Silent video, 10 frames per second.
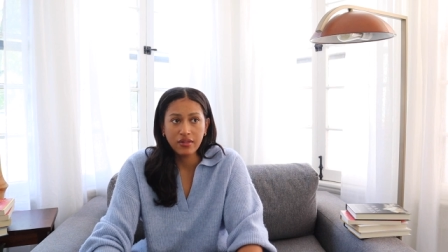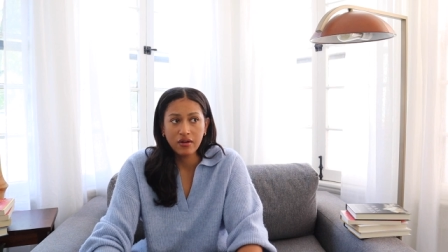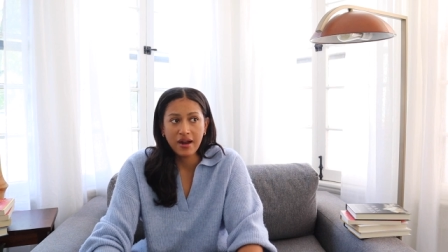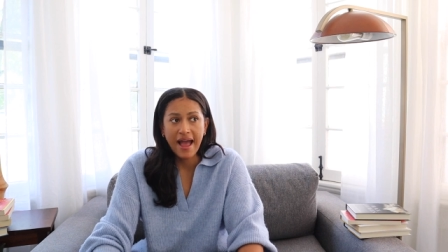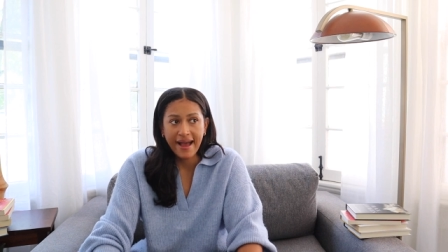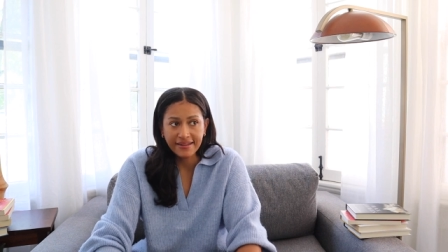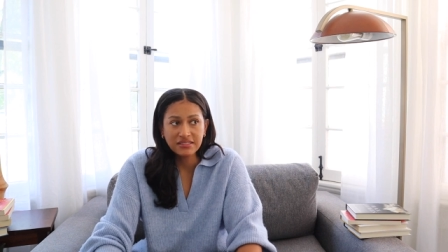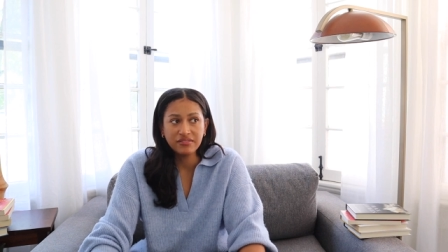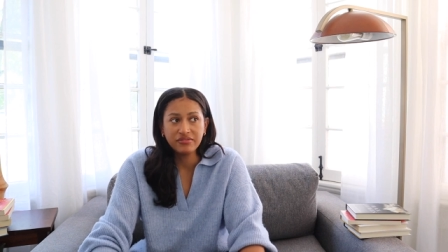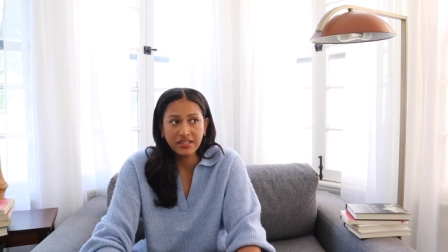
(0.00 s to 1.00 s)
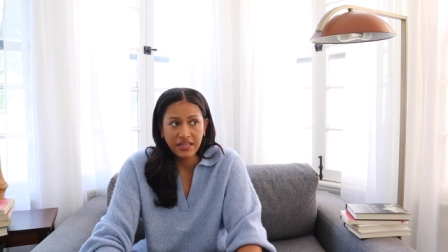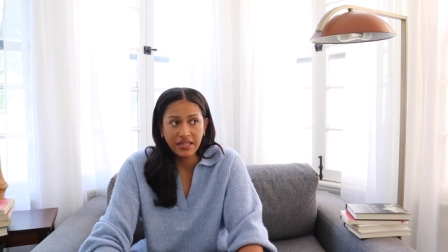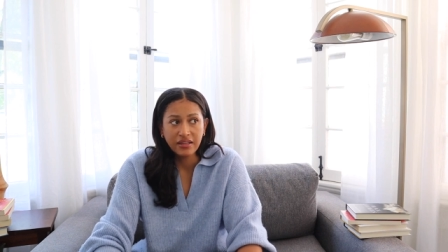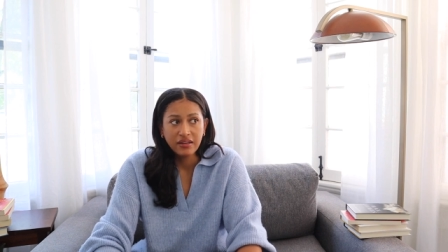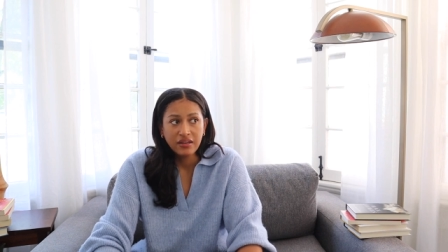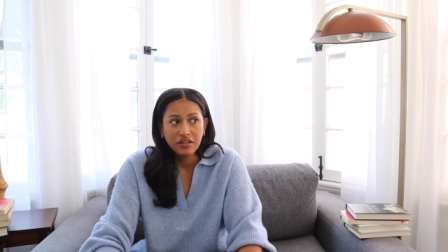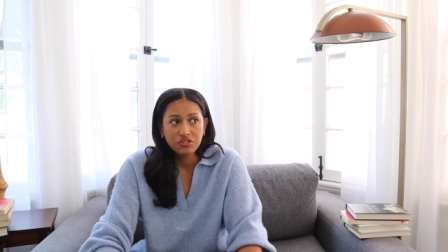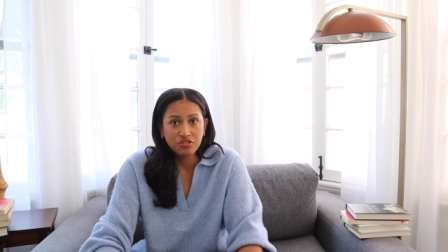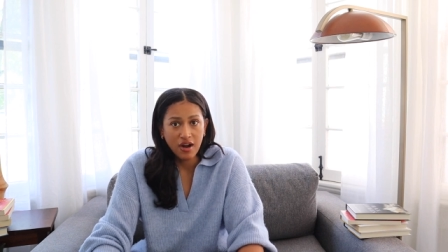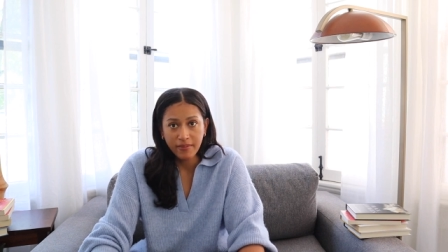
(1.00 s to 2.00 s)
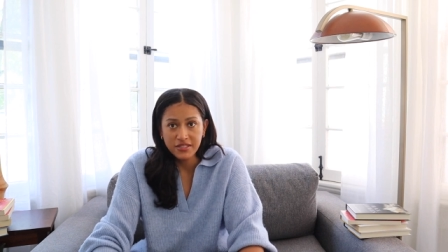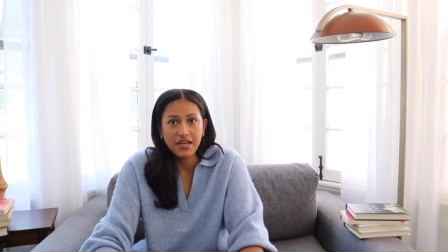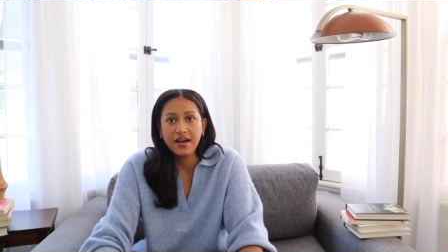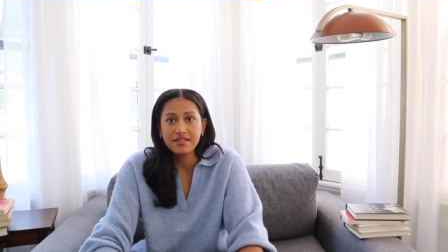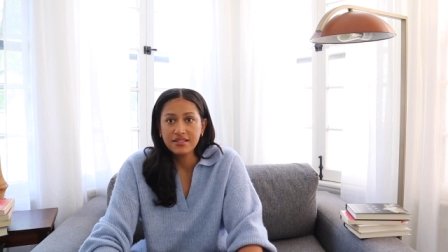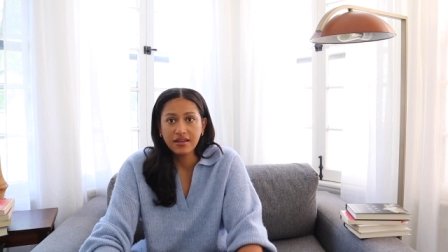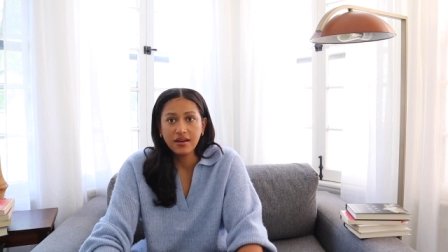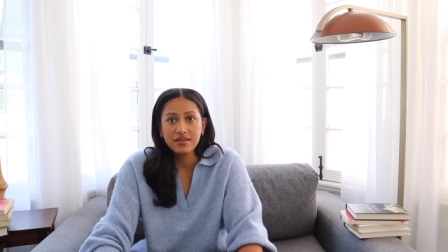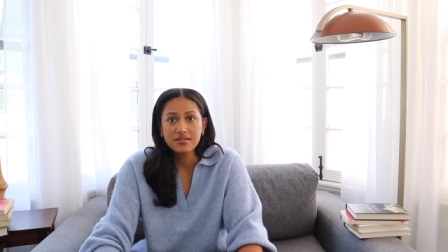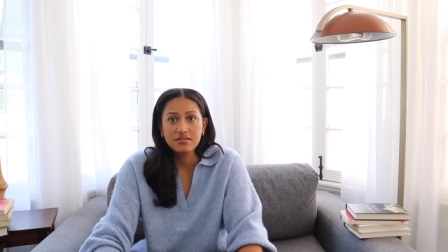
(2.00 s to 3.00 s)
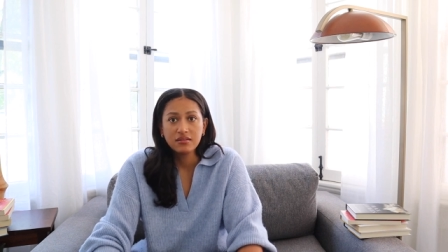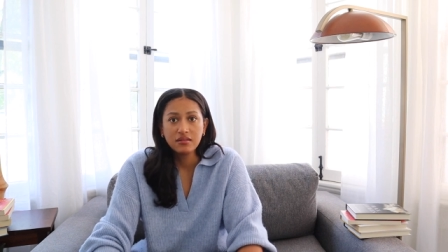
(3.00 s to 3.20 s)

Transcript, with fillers: that are actively traumatizing us.